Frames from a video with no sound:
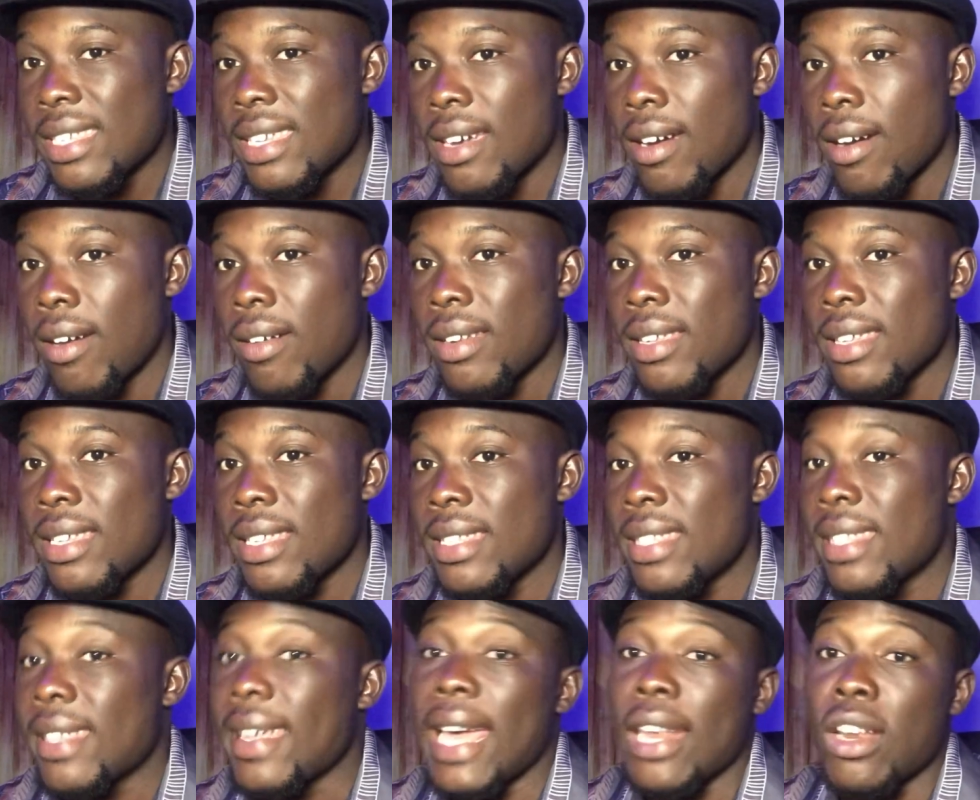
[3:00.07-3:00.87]
girl
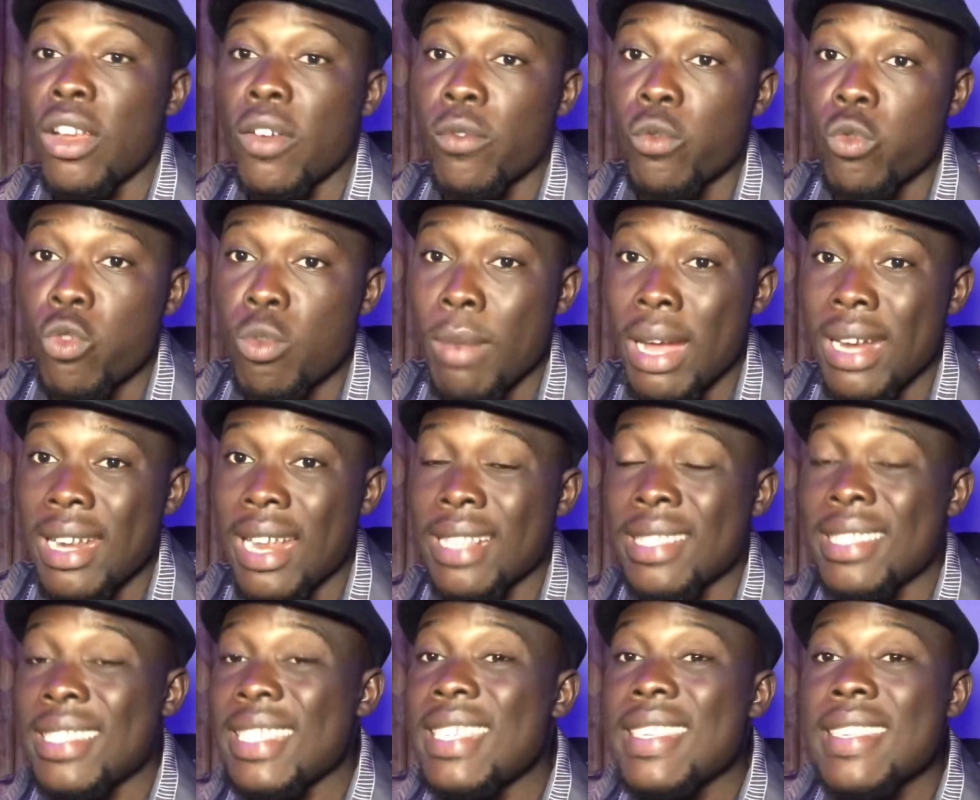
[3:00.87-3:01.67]
is the kind of woman
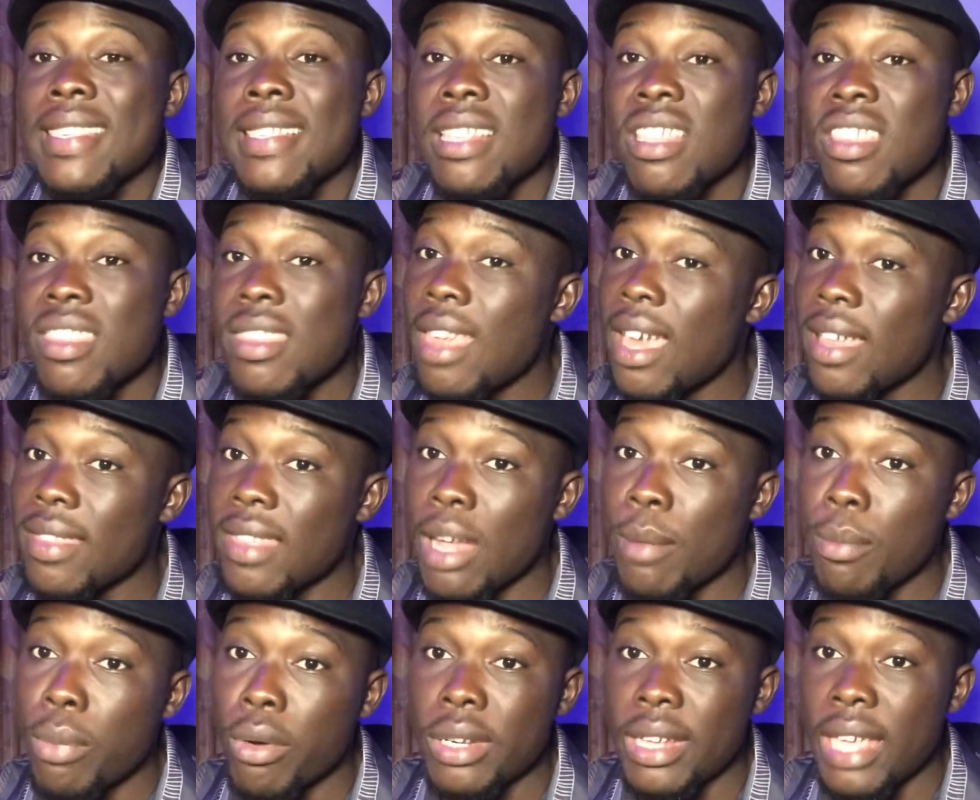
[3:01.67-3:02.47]
that easily shares
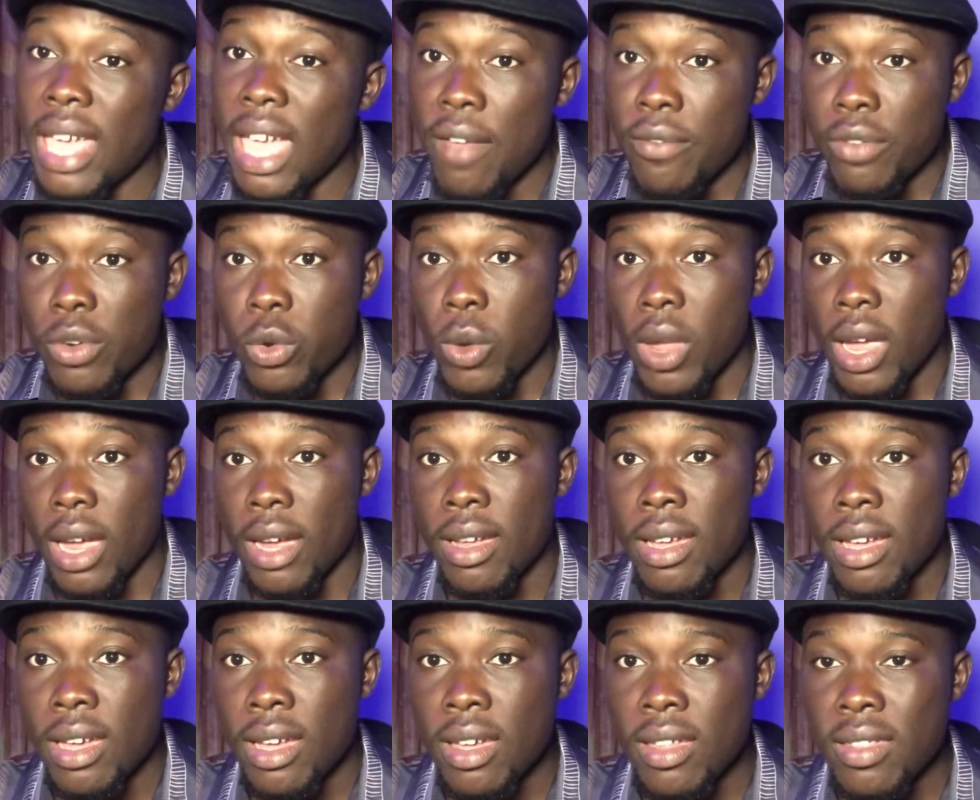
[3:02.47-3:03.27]
her body
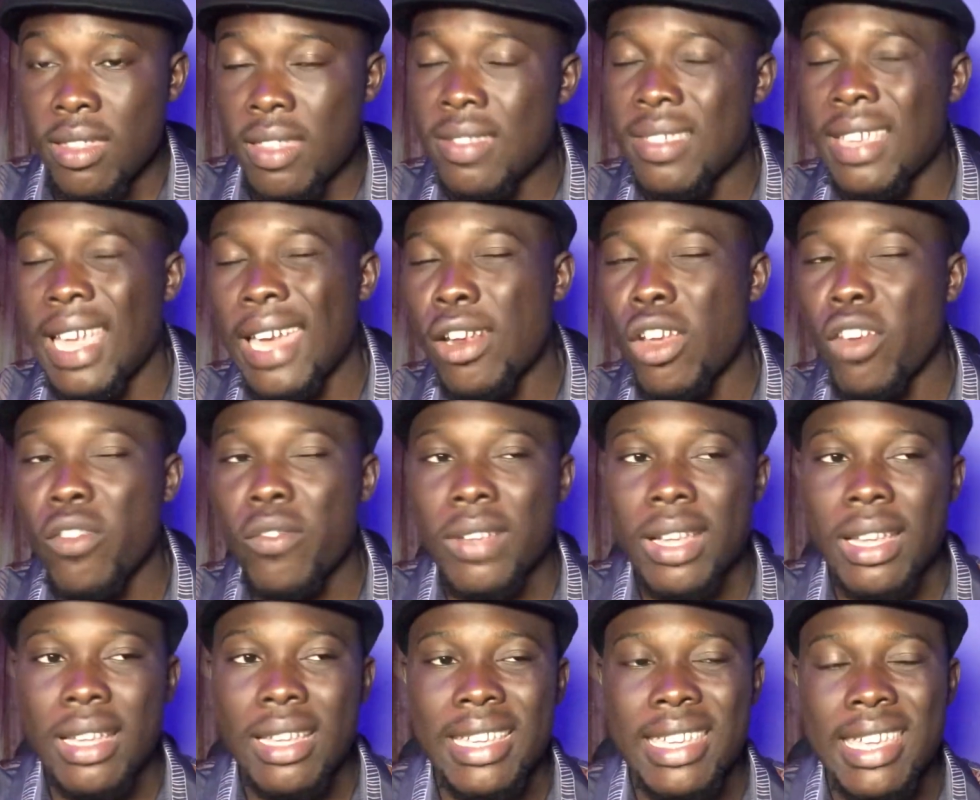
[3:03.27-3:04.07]
everywhere. She's the kind
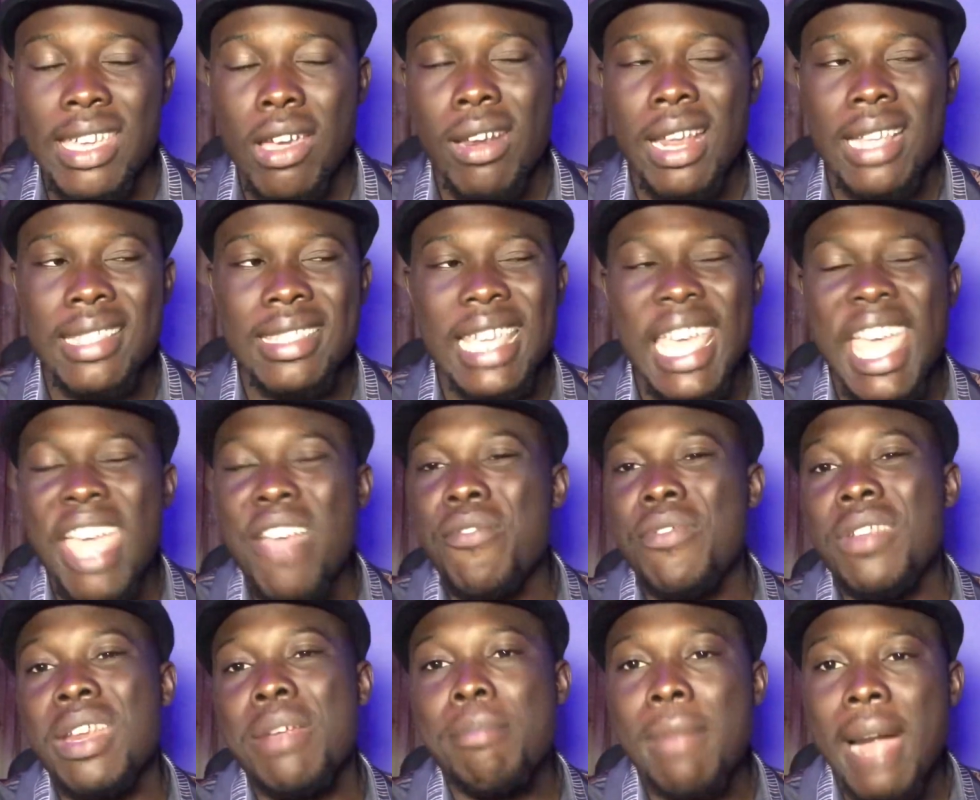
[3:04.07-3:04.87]
of girl that
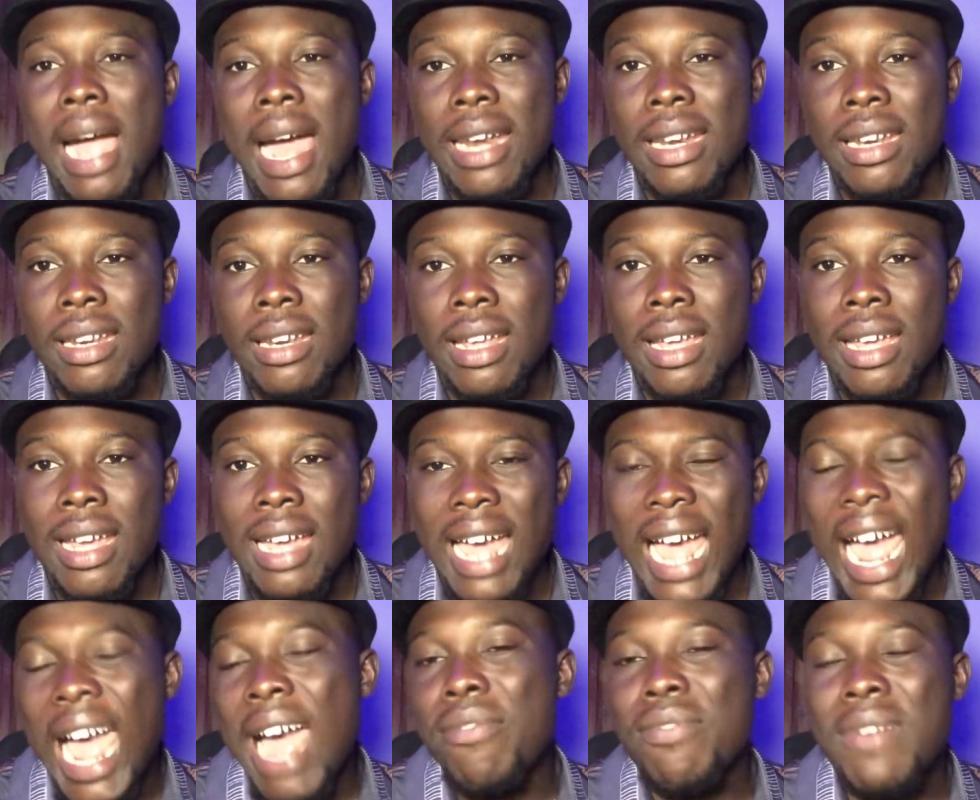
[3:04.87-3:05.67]
every man
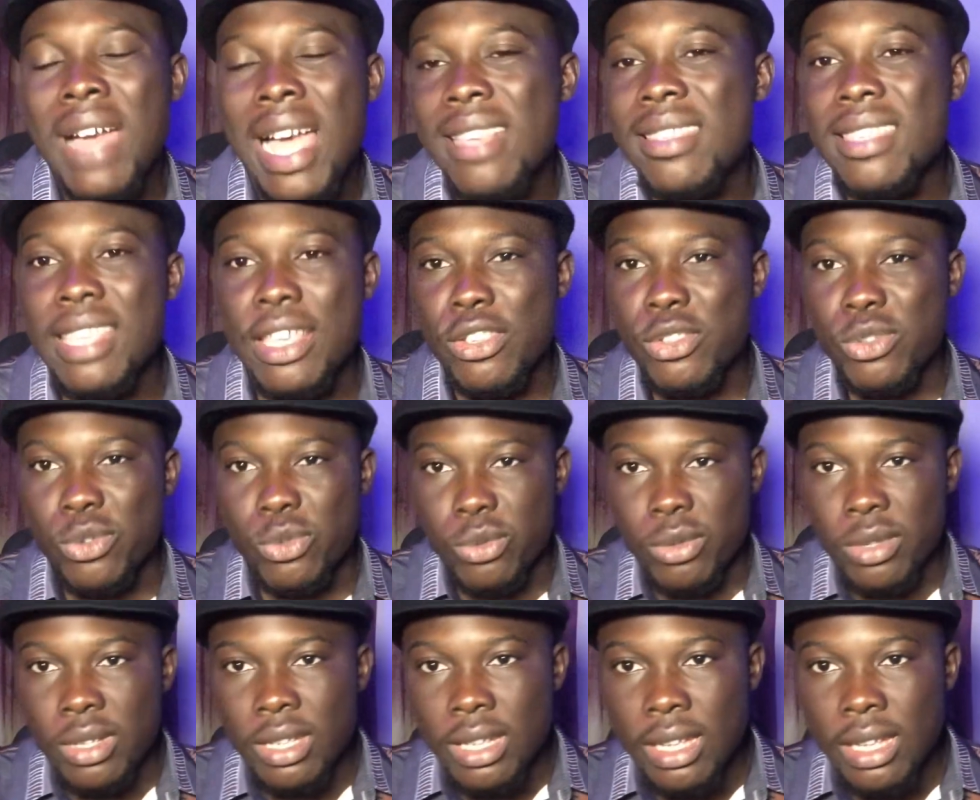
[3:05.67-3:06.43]
have access to.